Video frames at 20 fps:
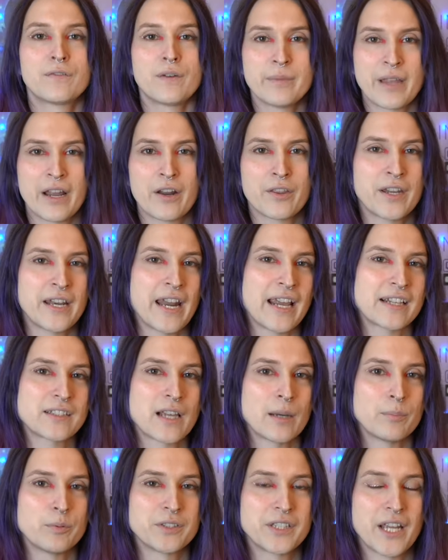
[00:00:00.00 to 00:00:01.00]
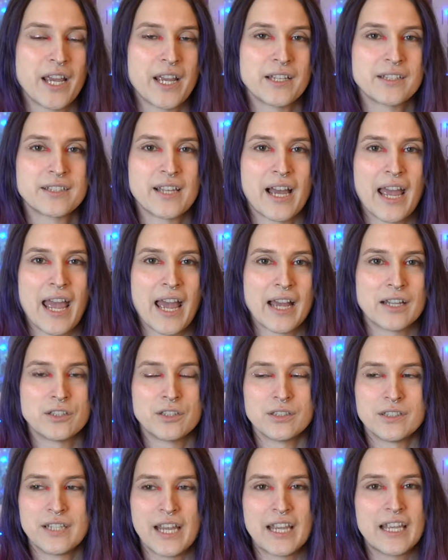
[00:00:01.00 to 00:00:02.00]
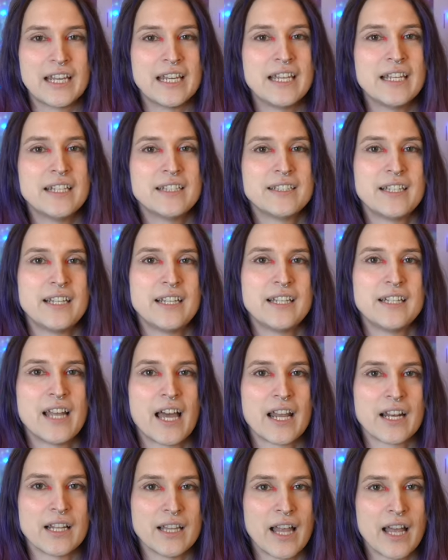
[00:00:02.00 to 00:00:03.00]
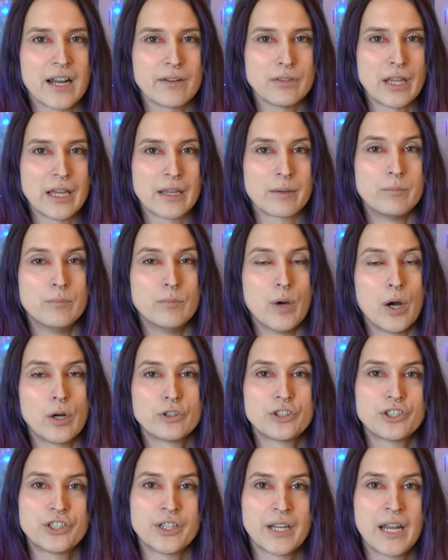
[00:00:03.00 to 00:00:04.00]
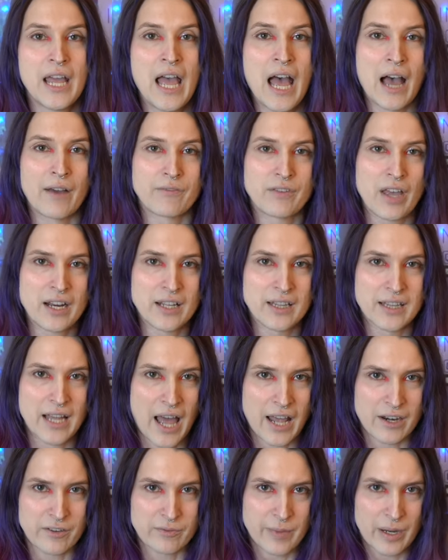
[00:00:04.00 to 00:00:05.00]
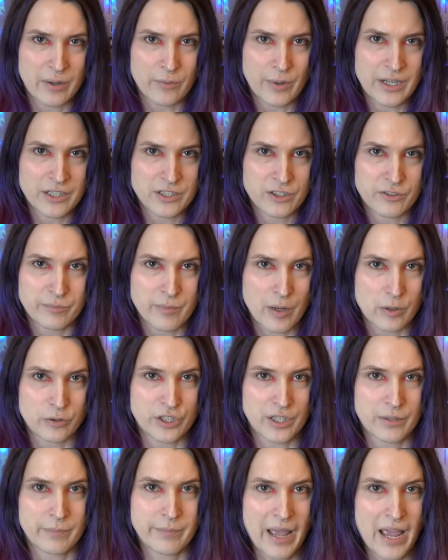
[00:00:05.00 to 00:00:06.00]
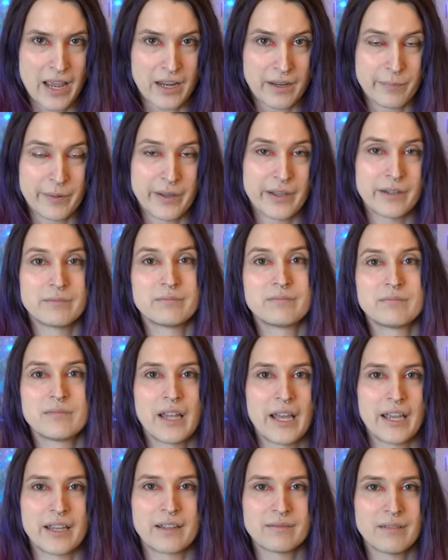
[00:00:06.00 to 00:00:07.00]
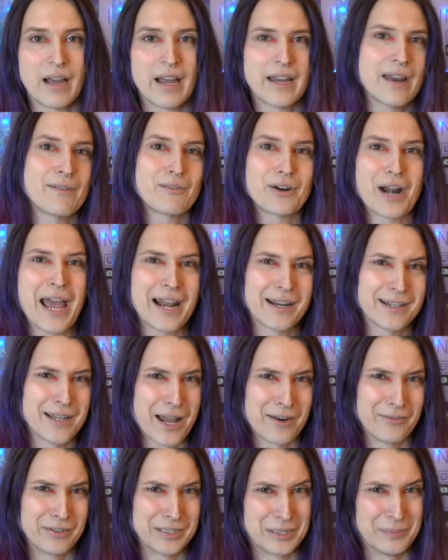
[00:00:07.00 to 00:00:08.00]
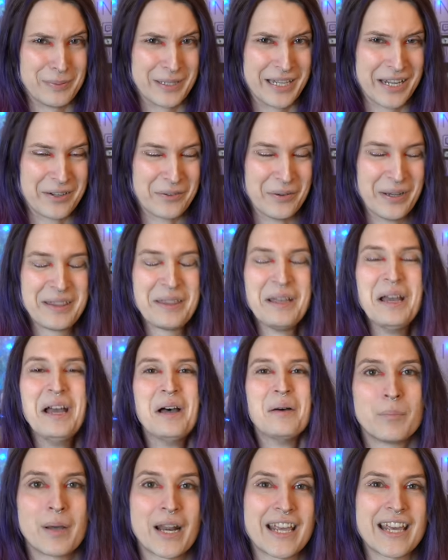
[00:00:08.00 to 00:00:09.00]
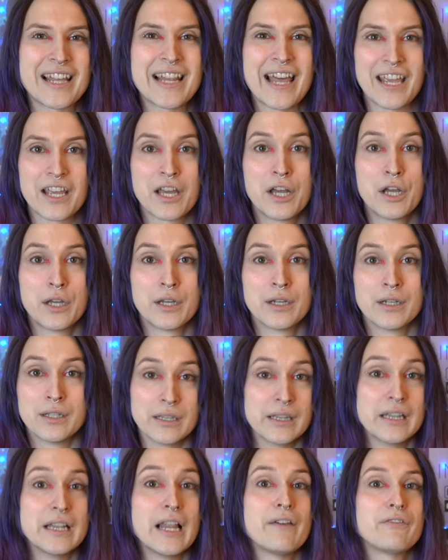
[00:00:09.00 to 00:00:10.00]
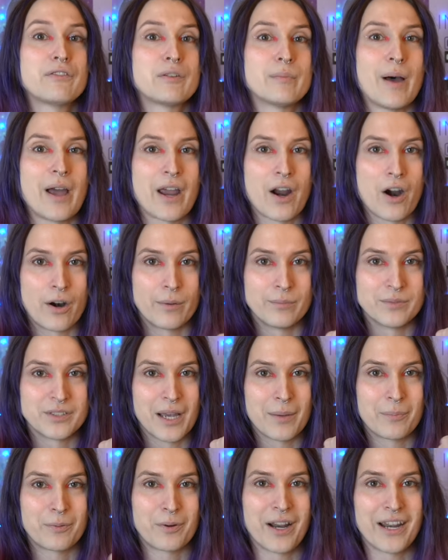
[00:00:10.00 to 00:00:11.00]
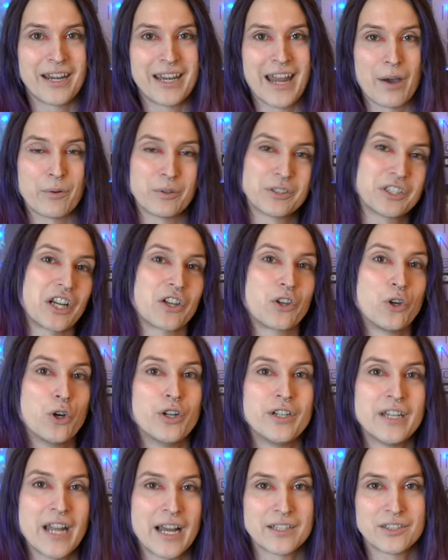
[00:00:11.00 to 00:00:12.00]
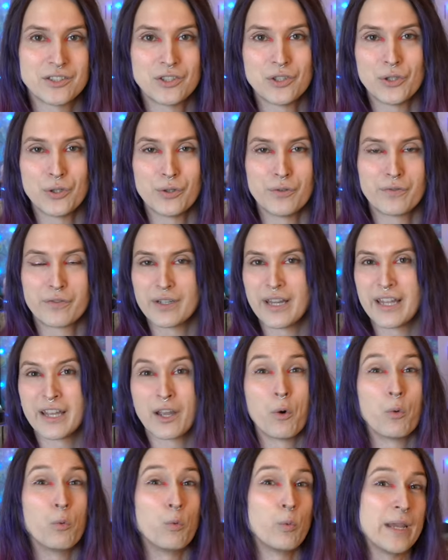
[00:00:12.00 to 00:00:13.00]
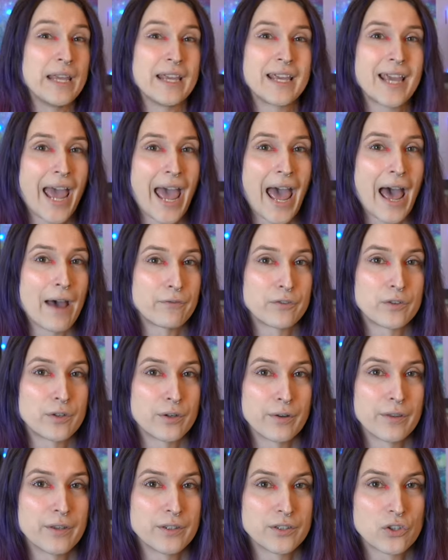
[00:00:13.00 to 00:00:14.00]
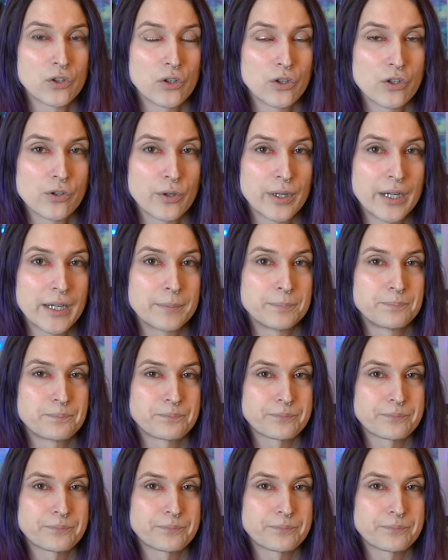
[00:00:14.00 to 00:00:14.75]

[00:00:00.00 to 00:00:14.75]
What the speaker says: From there, the next couple days, I had to take it easy, not a lot of, like, motion. I've got a lot of my range of motion back, but, like, I never had a lot of it to begin with. But I can, like, lift my arms up right now, which I could not do for, like, a week after the surgery.